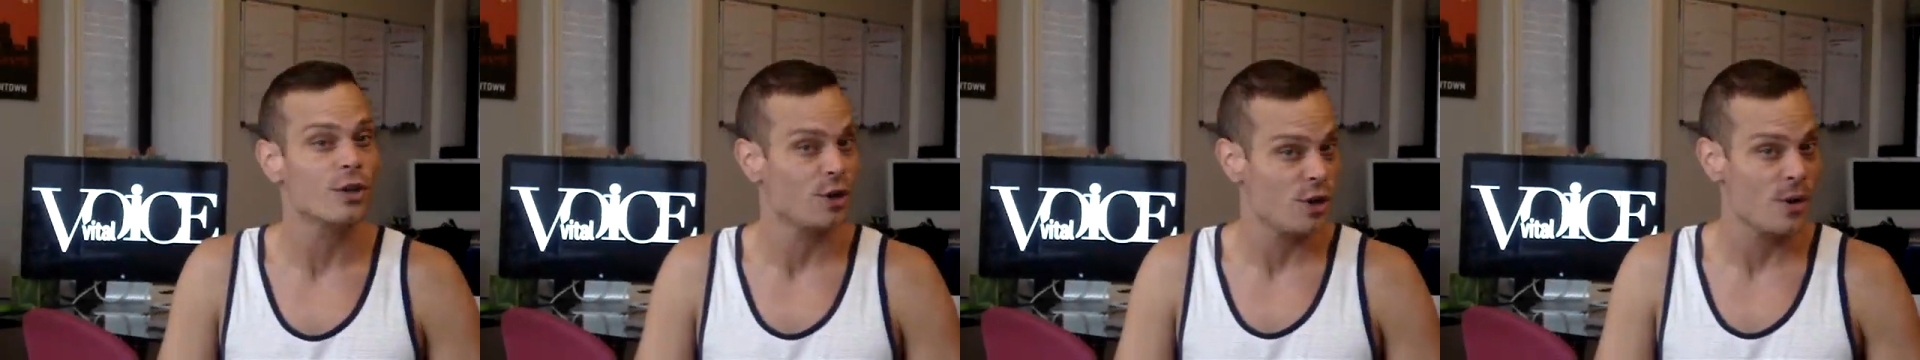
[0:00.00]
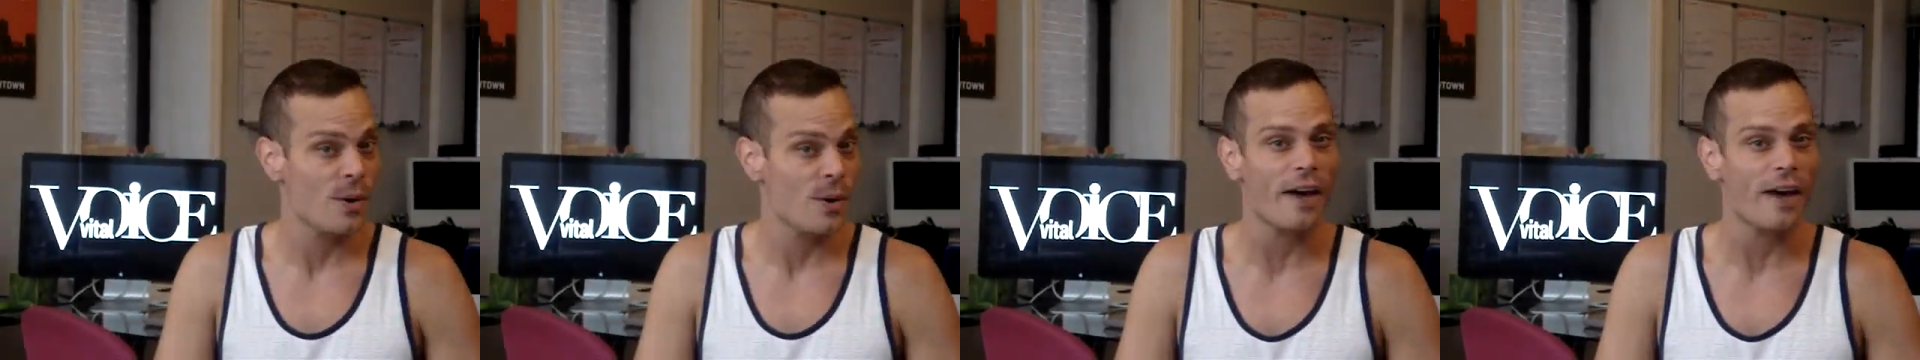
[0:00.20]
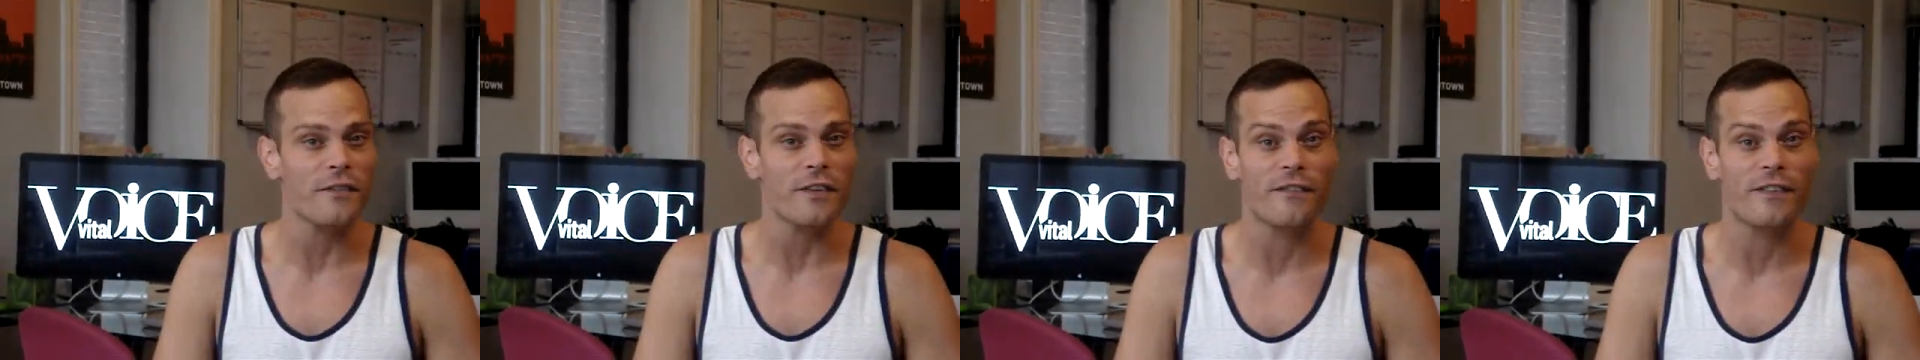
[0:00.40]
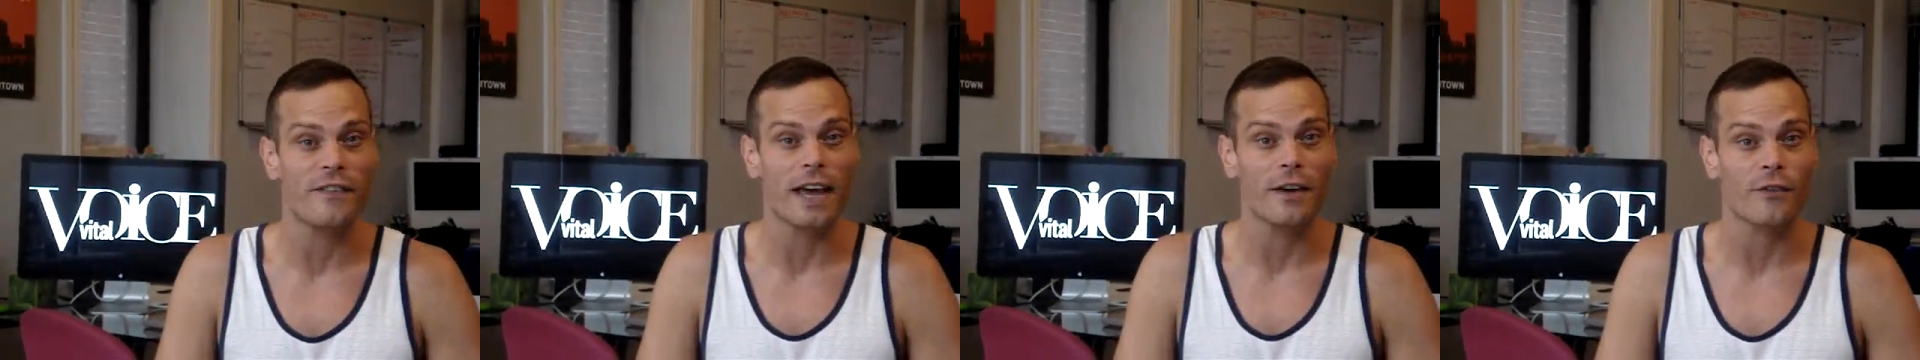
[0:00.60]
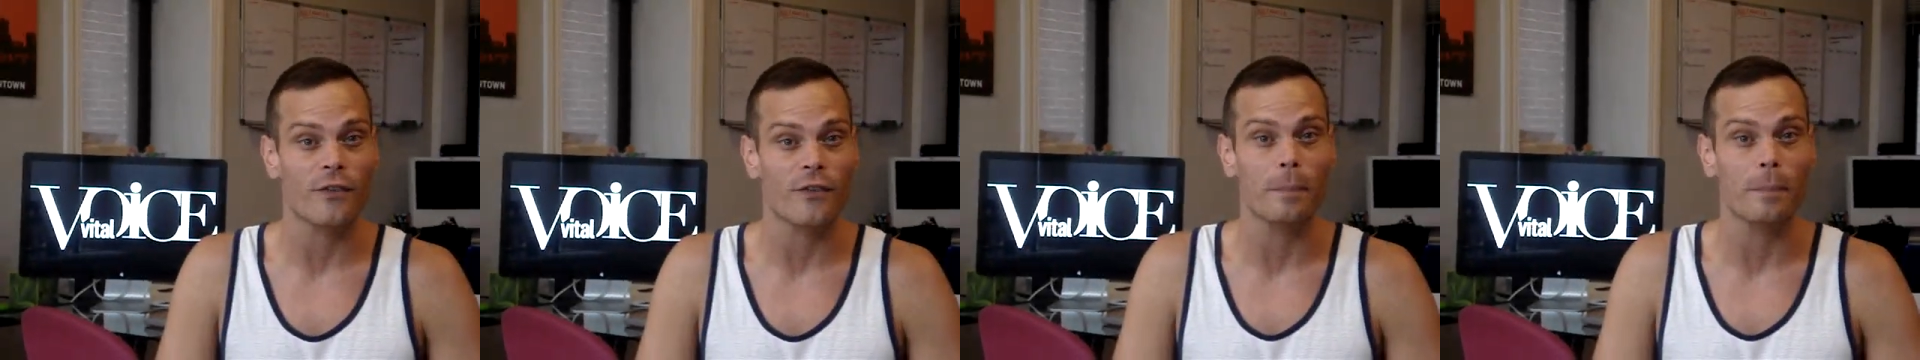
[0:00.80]
you have a
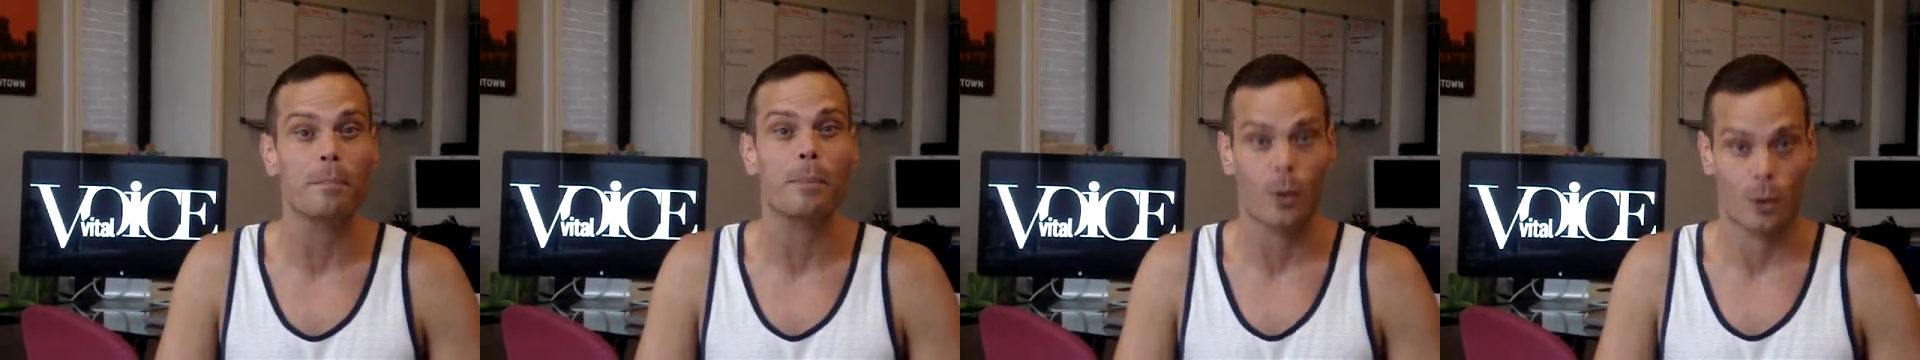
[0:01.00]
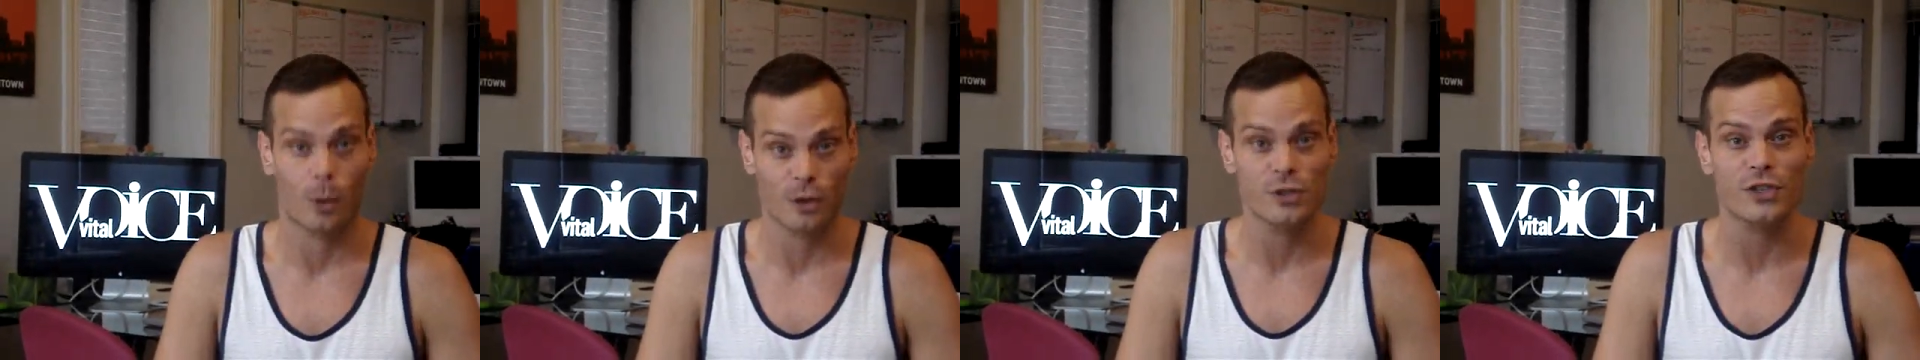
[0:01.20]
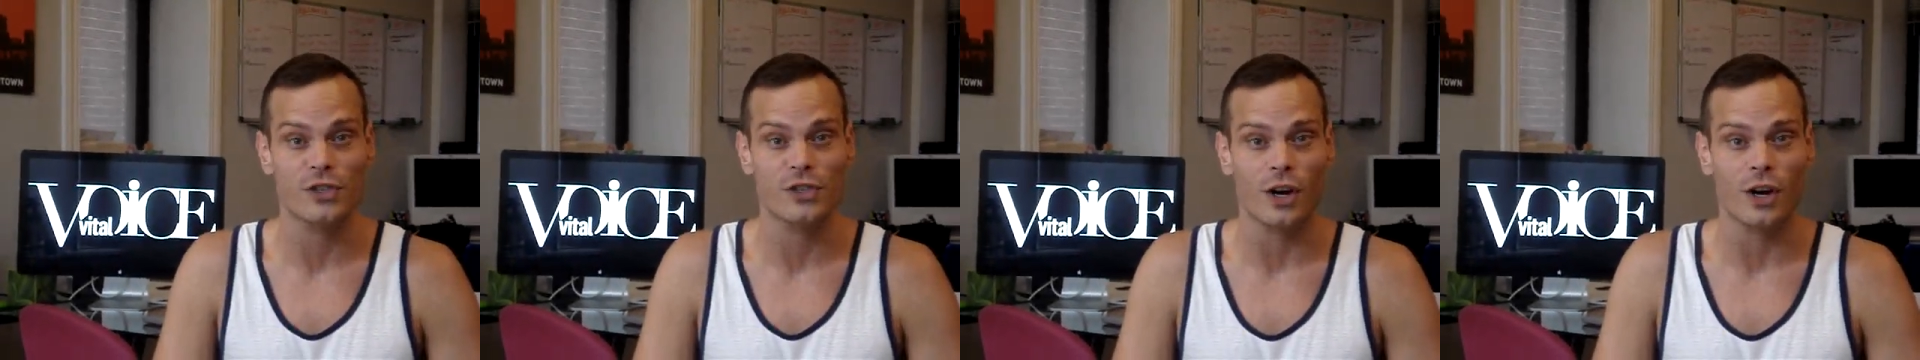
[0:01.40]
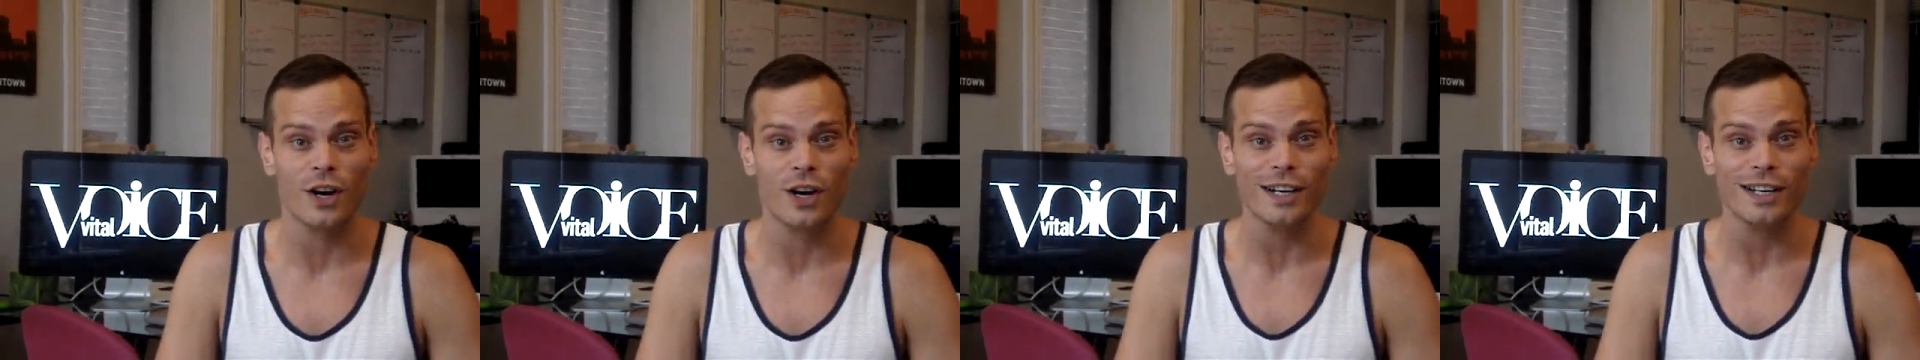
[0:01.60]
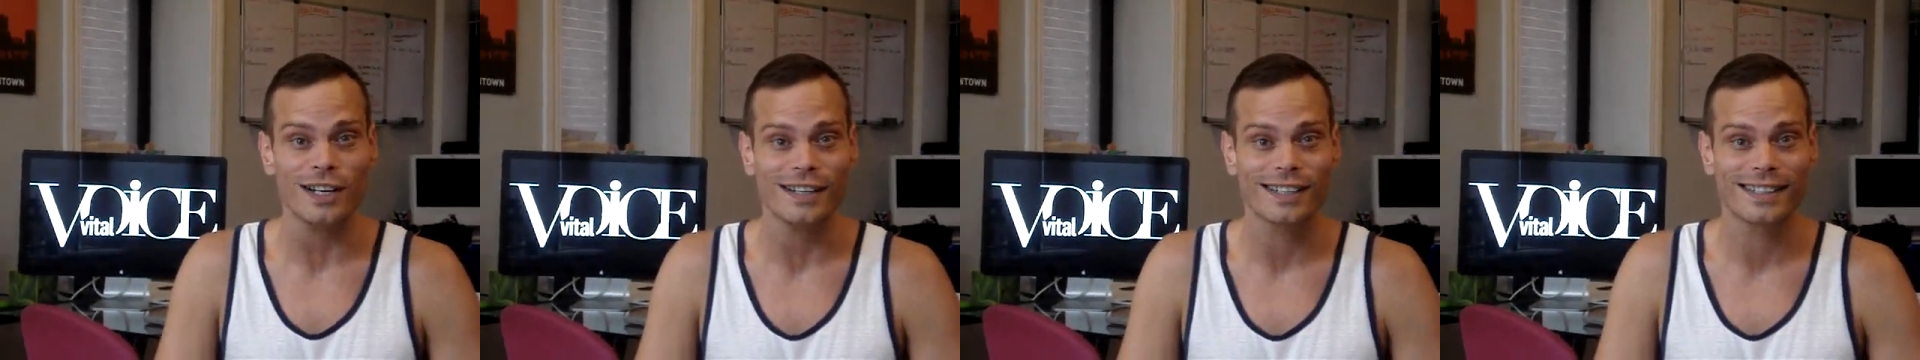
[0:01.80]
favorite porn
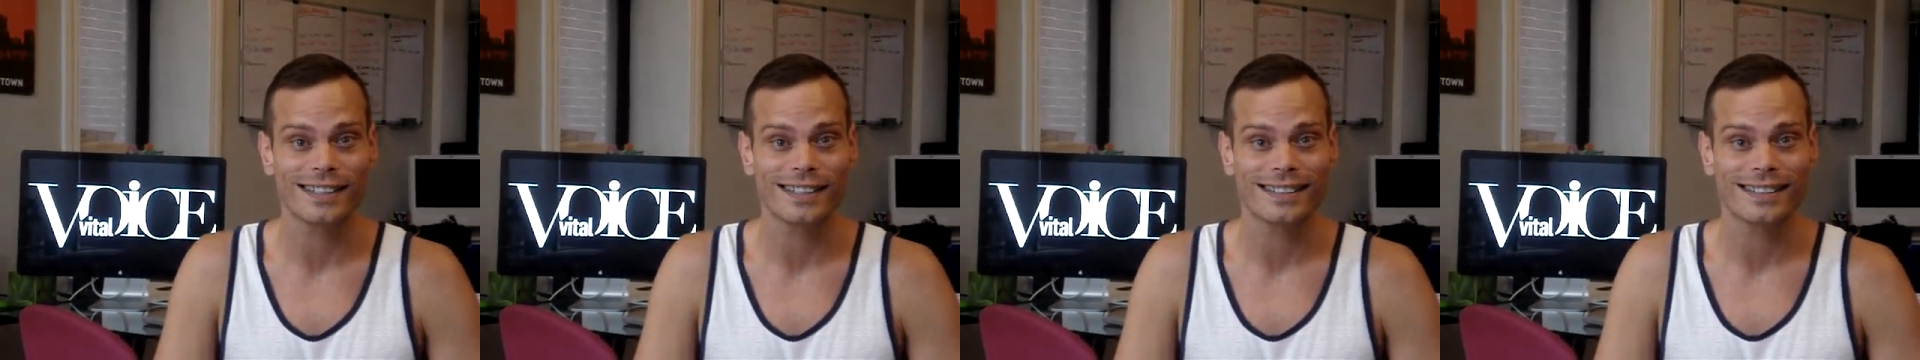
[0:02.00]
star?